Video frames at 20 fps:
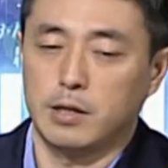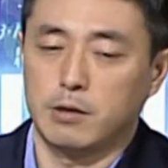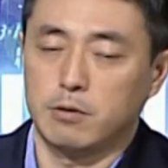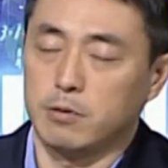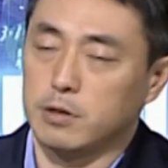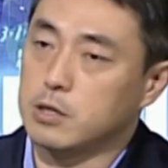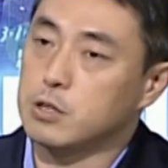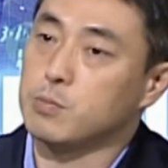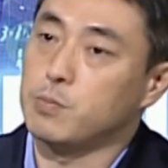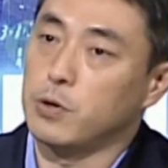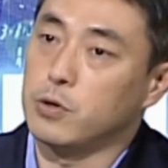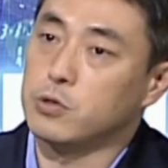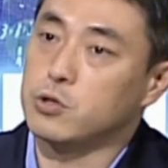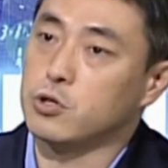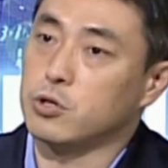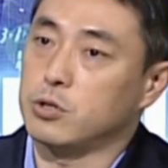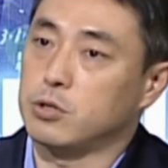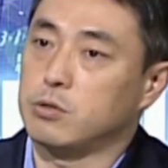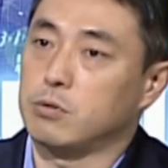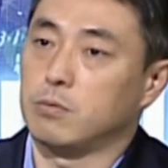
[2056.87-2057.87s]
little
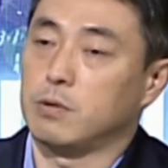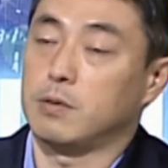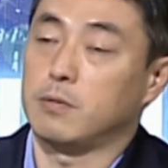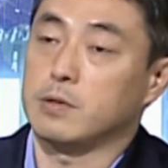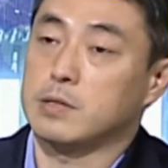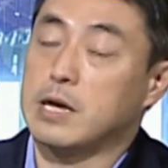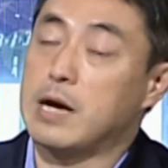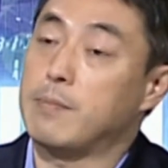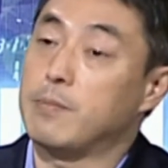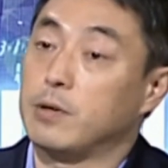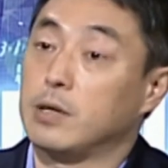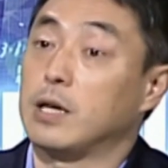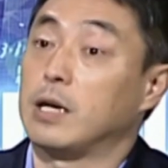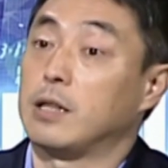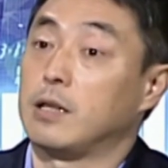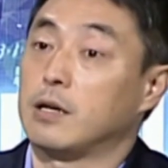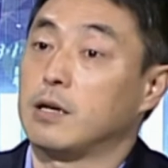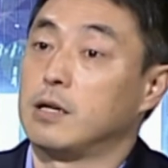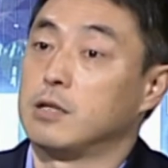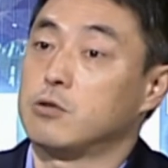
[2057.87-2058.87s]
exposure to what was happening
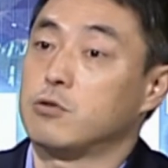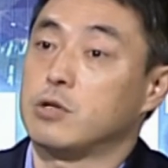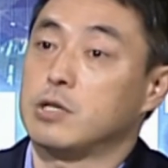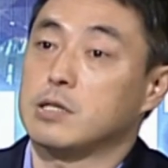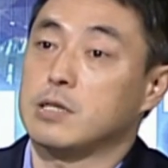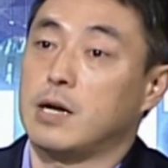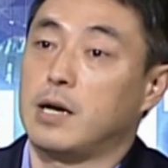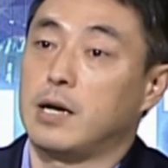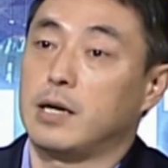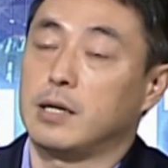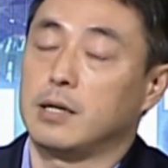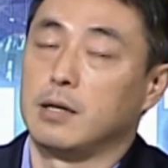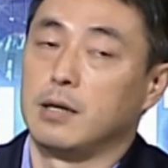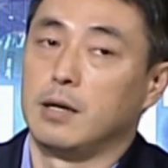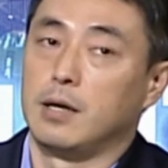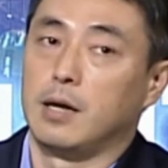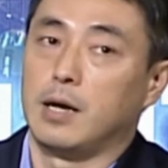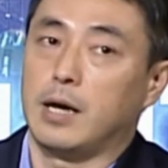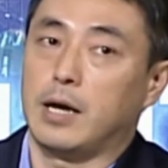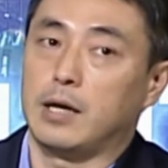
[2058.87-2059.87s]
in the countryside.
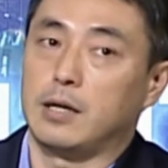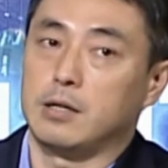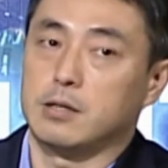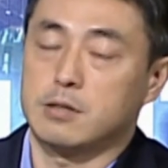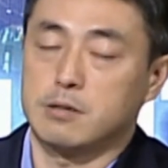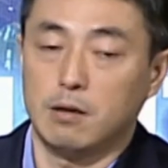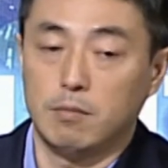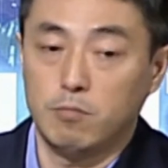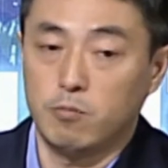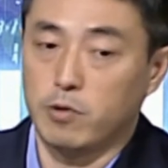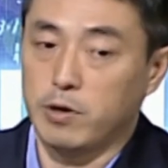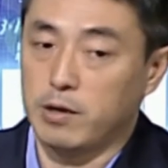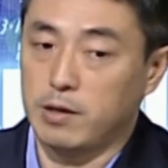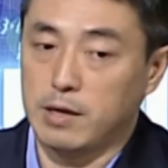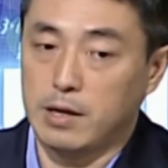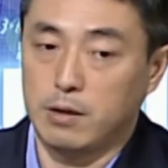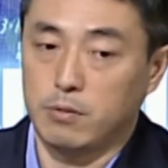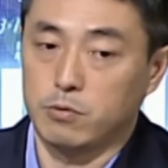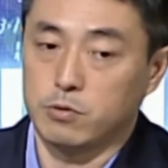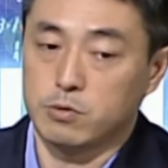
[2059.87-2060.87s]
And in some way,
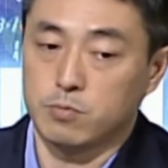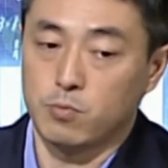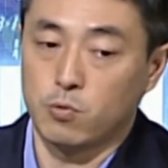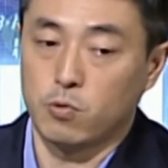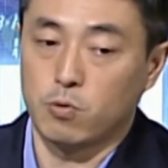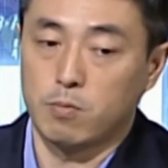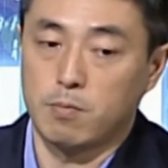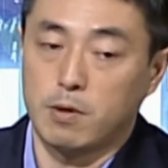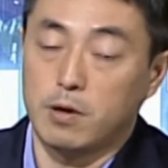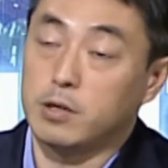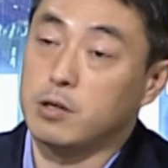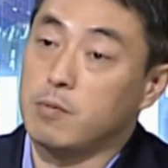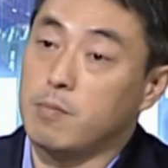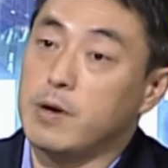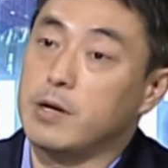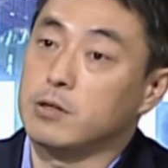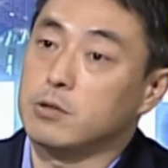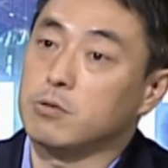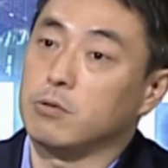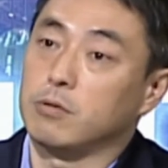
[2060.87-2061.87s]
that was more
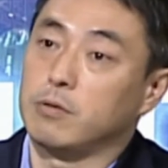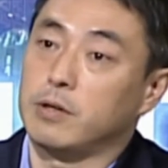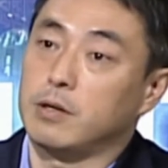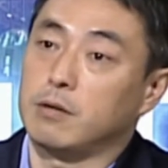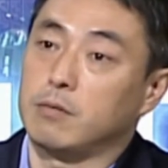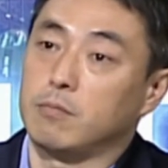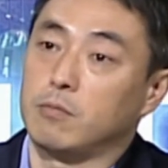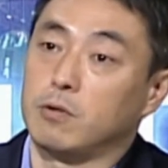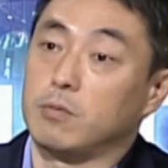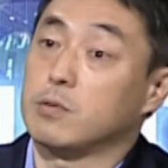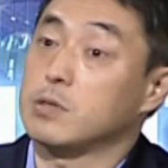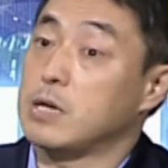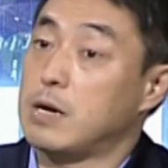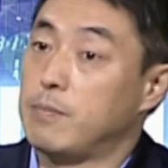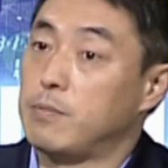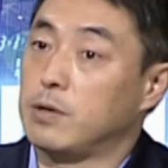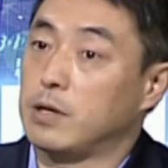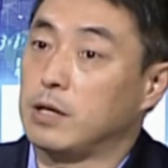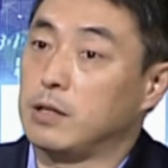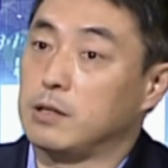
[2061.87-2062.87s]
monumental than what was
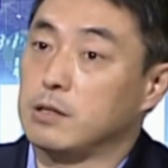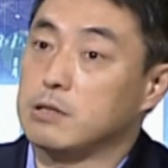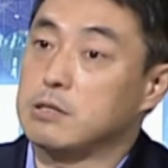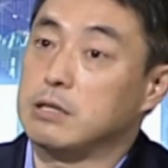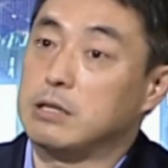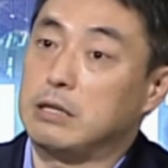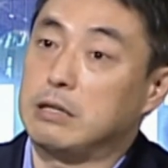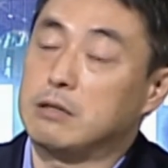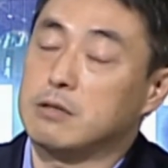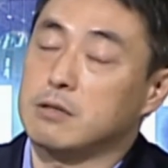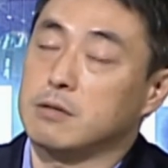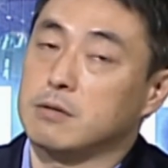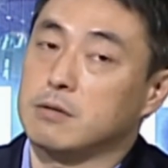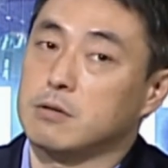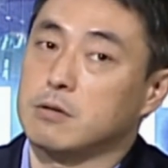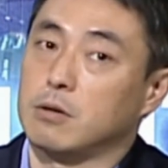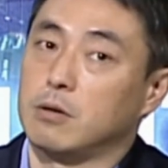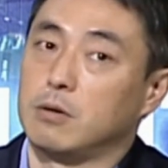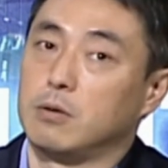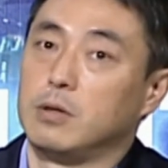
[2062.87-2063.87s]
happening in the cities.
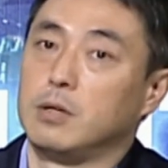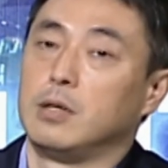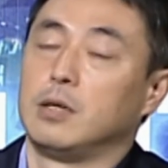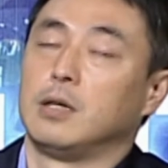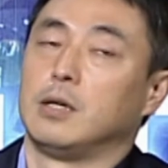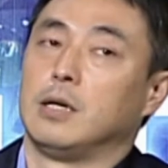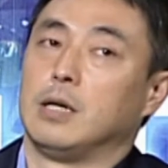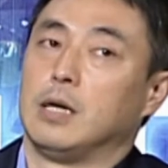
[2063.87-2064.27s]
Exactly. So